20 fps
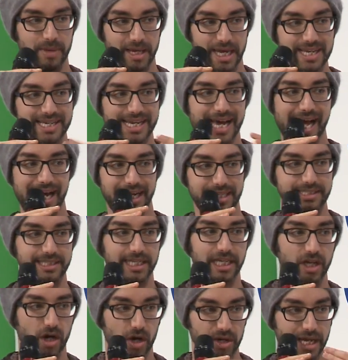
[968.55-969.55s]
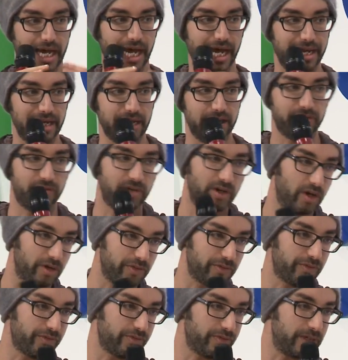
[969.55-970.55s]
interacting on a high level
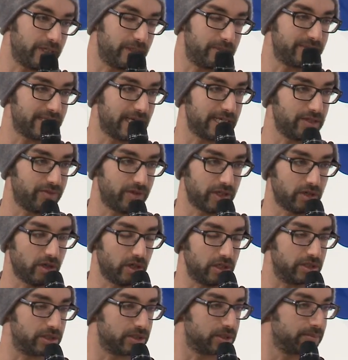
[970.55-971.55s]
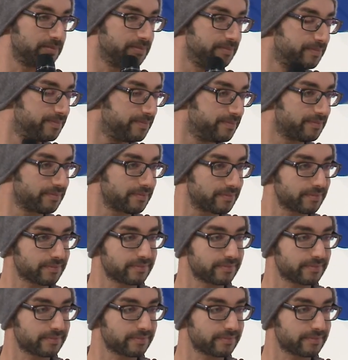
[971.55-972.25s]
of scientific knowledge. Yeah.